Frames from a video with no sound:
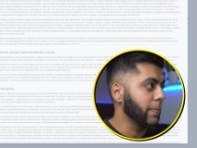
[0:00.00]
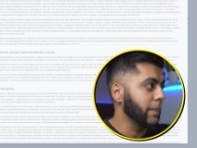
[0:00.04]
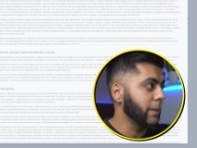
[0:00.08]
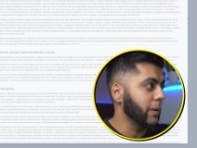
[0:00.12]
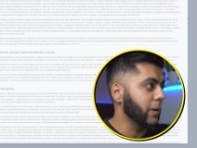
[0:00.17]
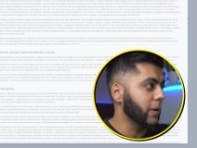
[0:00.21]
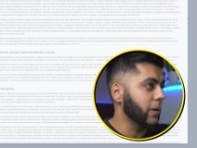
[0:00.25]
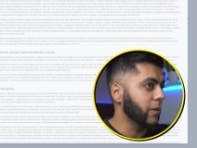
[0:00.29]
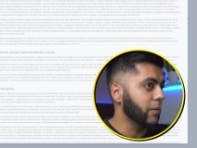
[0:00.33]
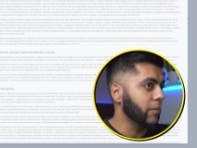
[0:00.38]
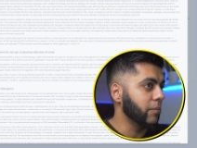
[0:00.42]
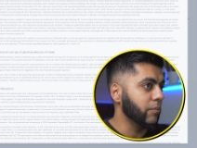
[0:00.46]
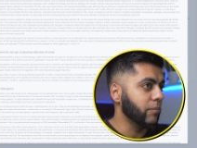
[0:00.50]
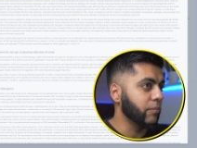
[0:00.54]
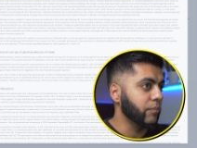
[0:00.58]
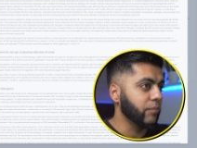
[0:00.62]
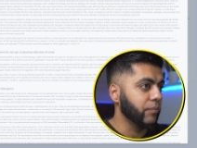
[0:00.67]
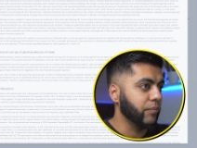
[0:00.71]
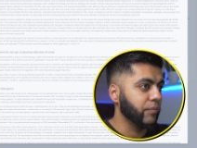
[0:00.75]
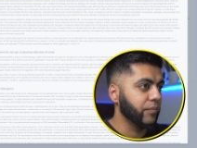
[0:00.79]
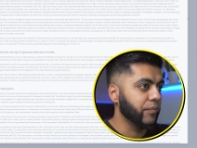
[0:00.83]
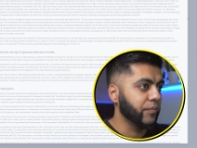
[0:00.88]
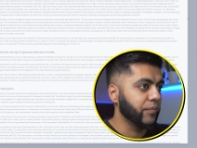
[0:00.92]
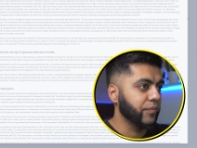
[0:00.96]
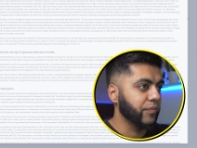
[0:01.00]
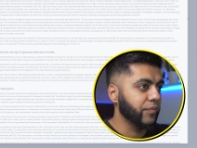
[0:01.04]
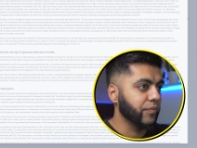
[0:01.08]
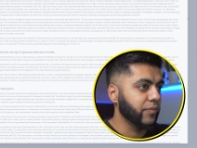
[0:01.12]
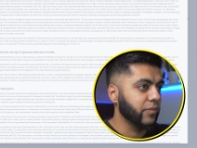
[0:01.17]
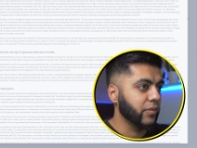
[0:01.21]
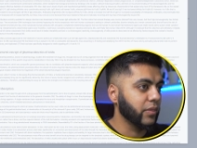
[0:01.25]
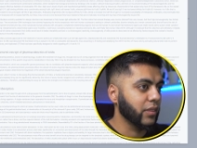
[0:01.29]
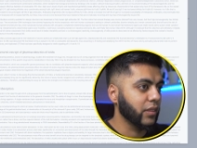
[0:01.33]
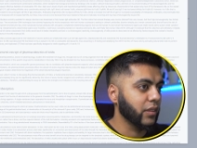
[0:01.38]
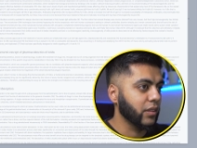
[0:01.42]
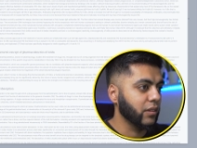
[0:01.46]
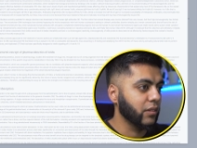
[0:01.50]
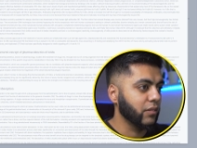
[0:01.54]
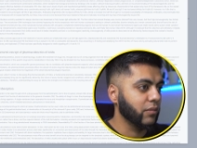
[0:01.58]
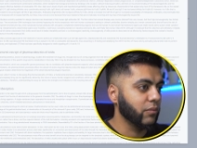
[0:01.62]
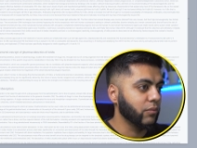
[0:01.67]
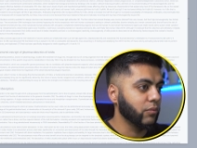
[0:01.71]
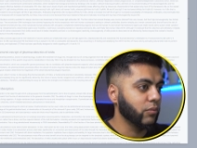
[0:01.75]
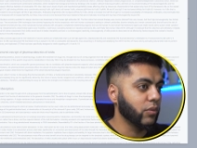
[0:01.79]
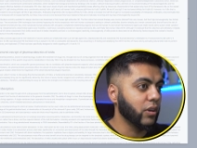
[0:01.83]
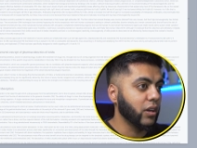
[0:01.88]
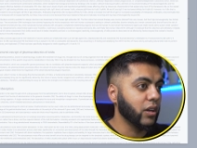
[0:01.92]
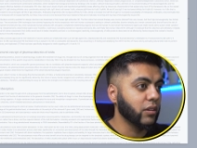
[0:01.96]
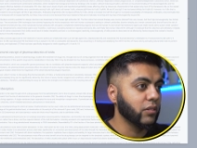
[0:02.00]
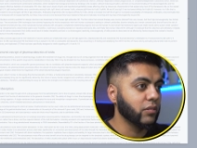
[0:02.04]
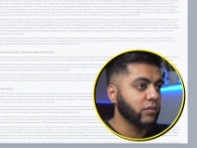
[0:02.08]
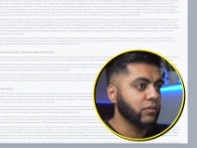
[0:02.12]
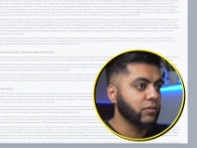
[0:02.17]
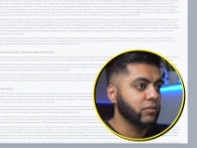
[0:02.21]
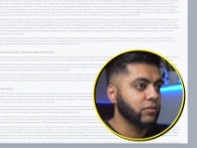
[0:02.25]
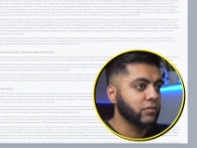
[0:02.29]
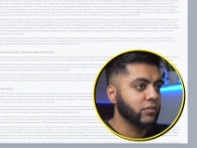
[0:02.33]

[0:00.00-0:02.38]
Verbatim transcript: Um, wow.